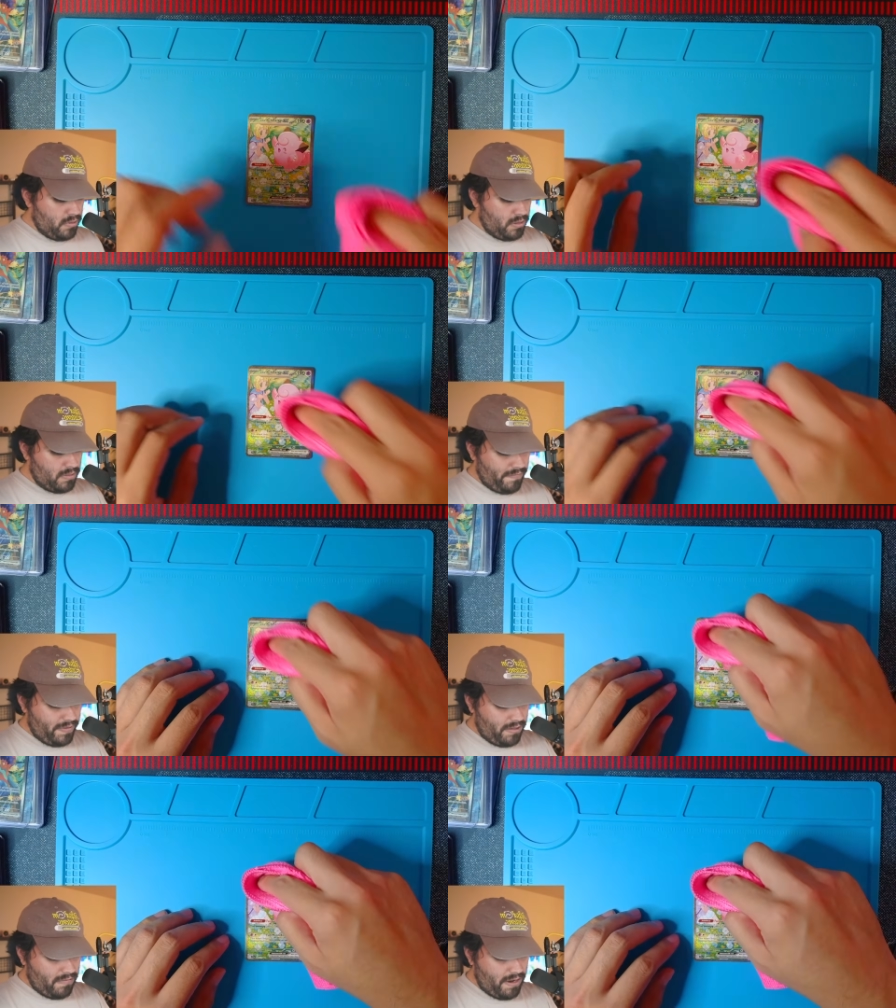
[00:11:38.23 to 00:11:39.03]
put my
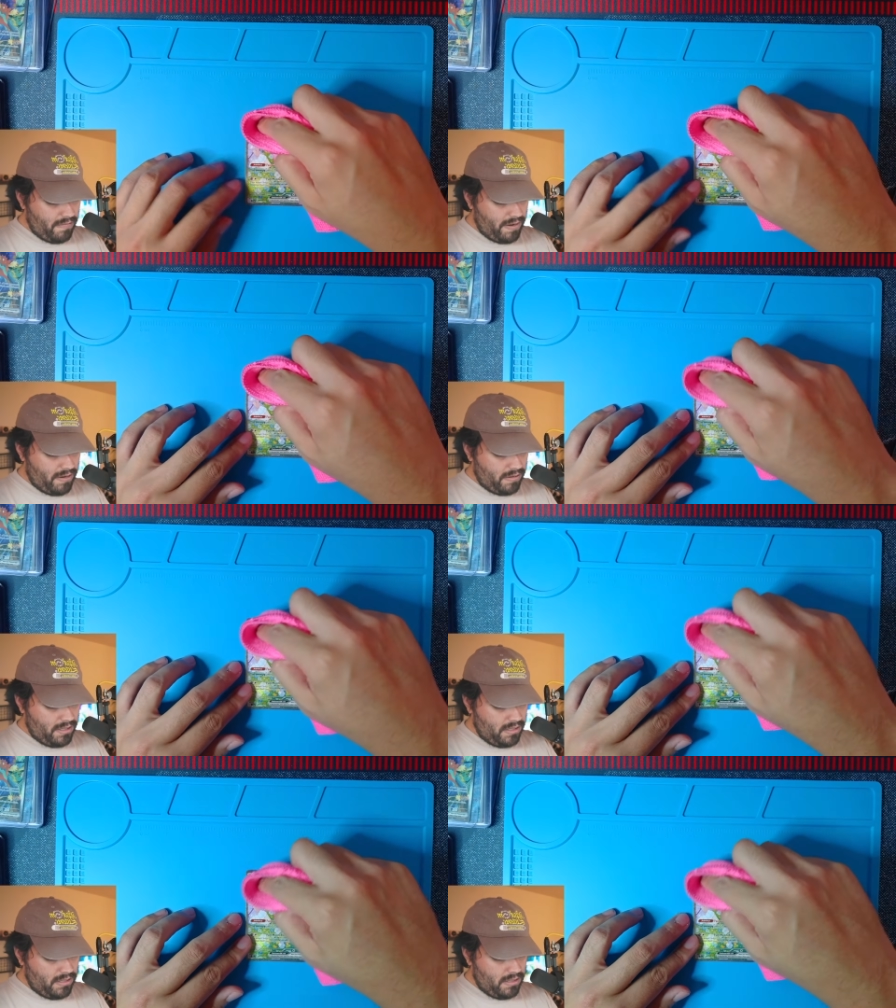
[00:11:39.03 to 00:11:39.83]
finger right around,
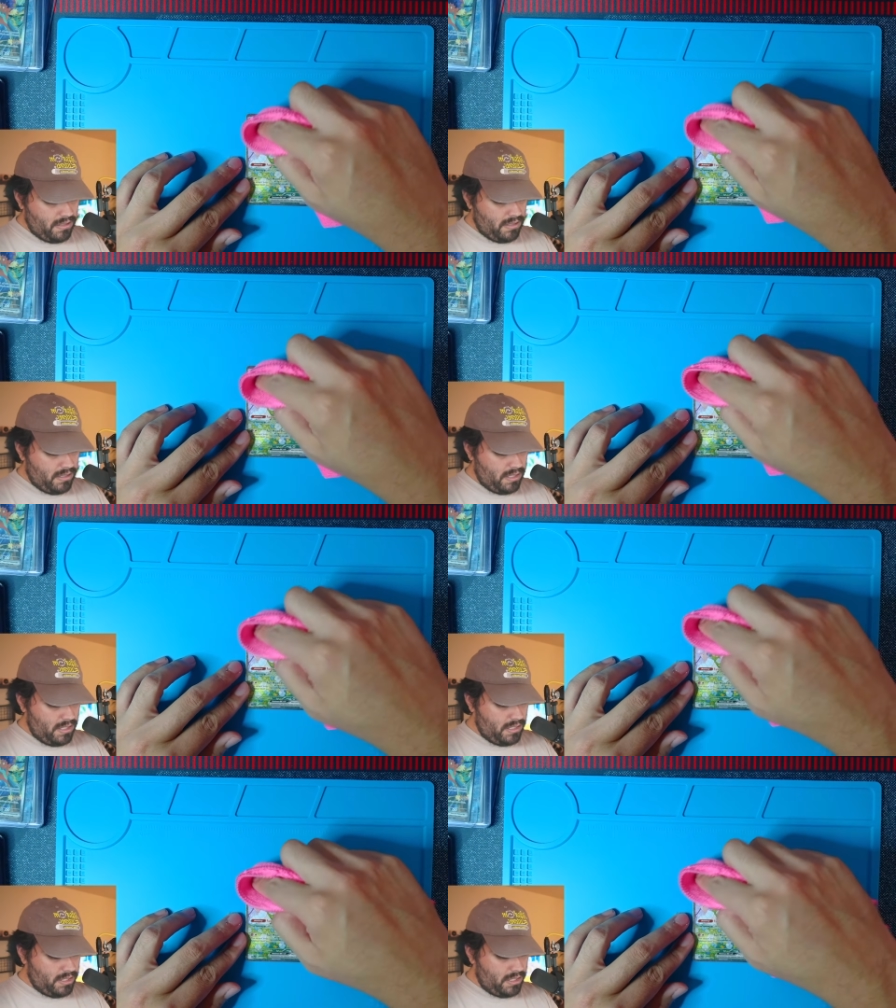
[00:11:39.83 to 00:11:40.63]

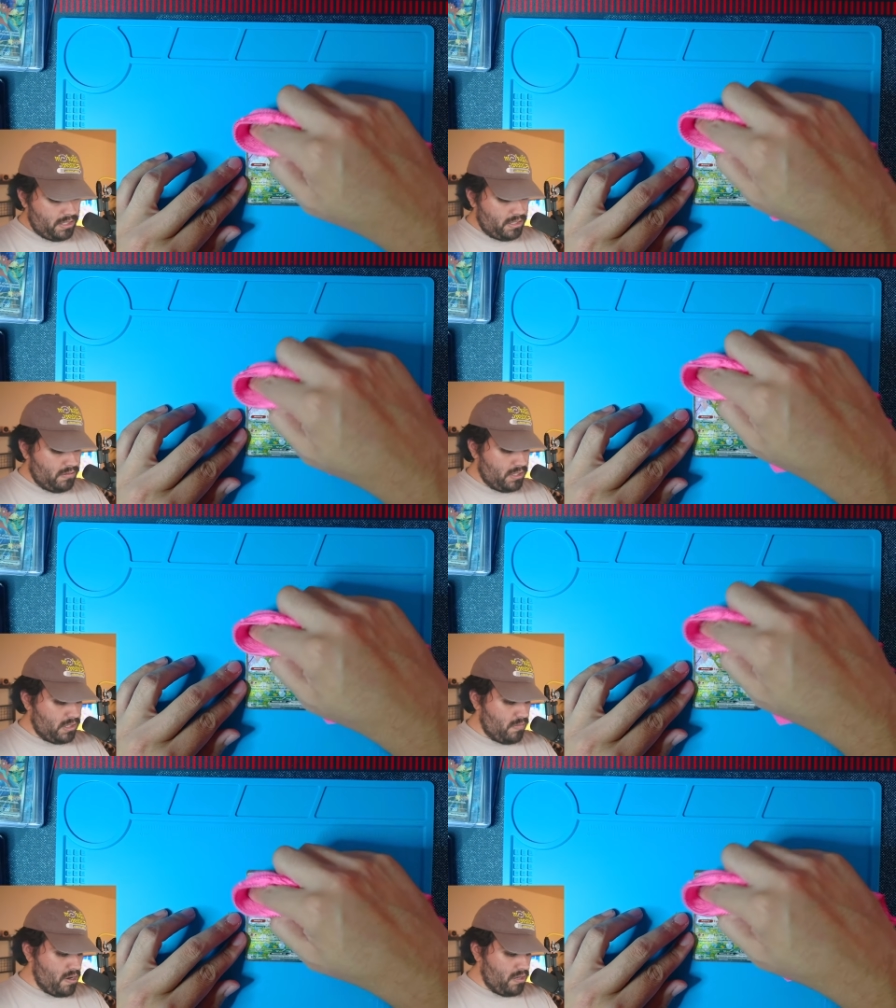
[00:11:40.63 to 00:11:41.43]
and just
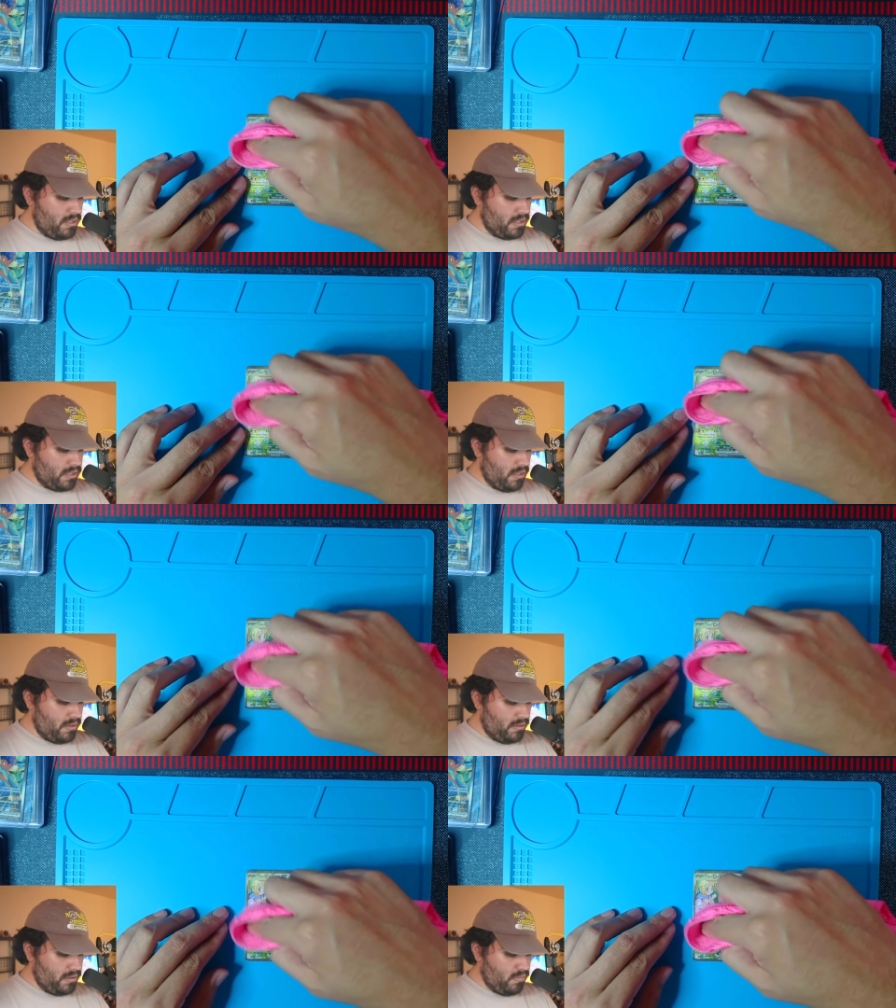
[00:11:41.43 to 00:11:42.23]
small
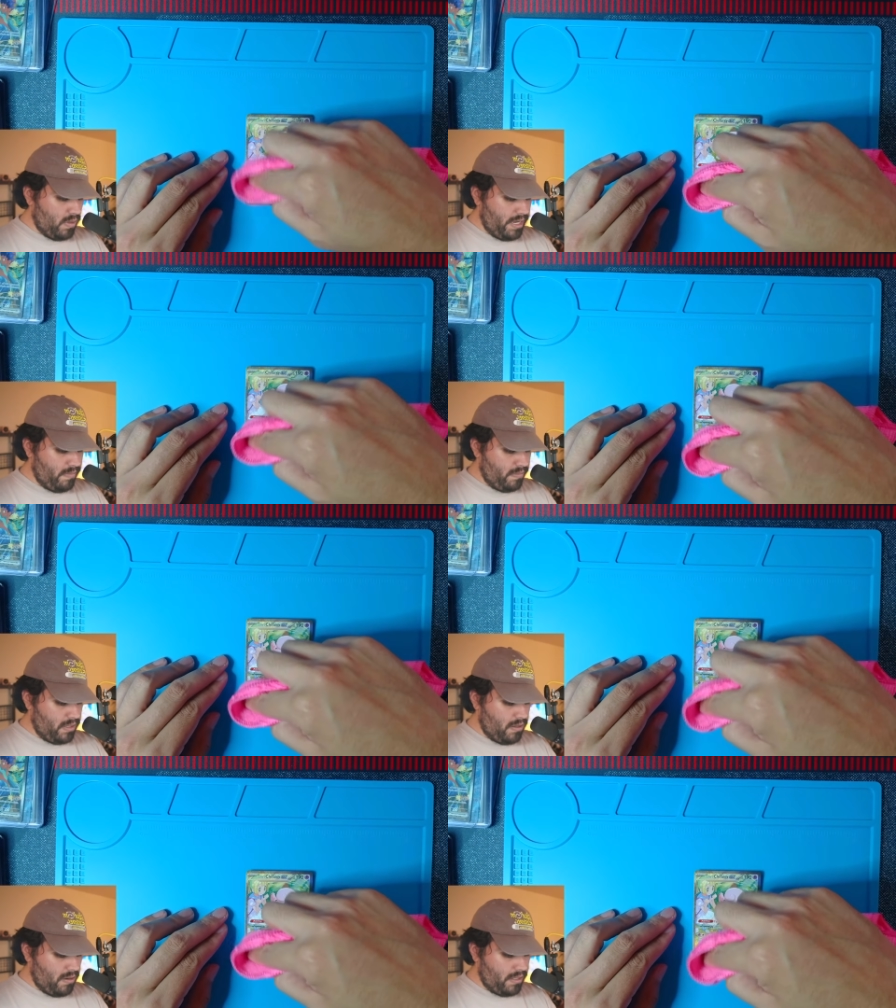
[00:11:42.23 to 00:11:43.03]
circles wipe
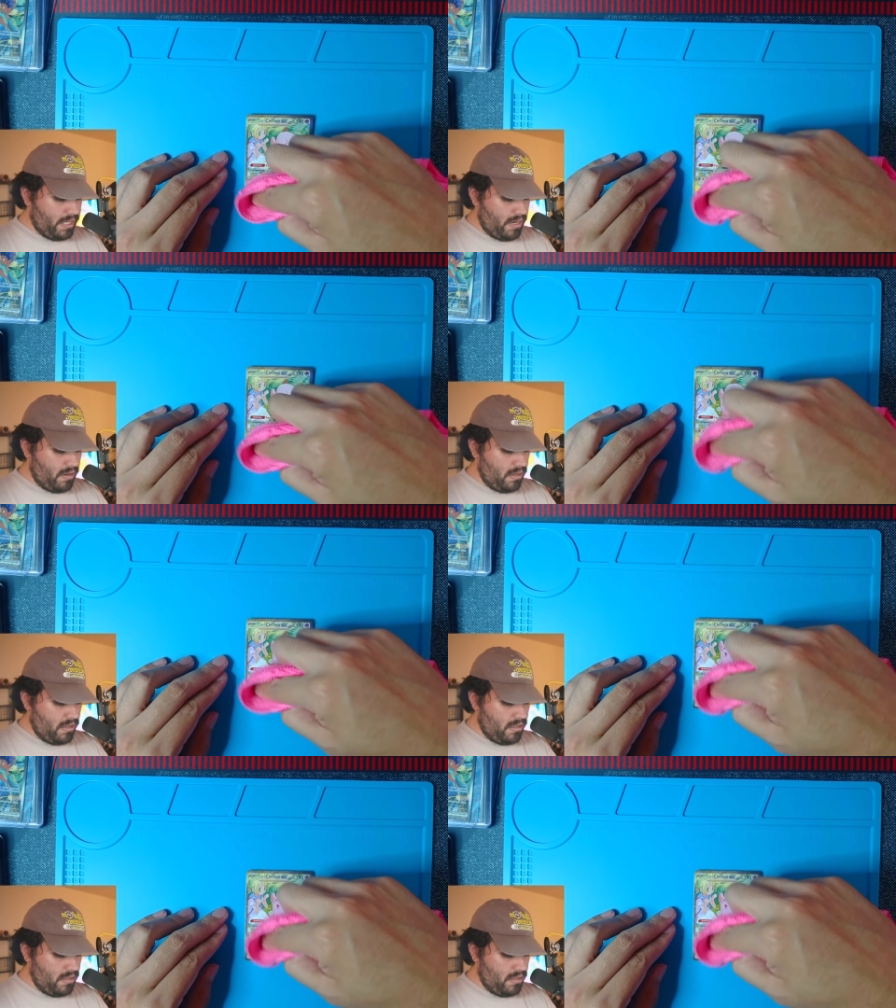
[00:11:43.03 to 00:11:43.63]
the card down.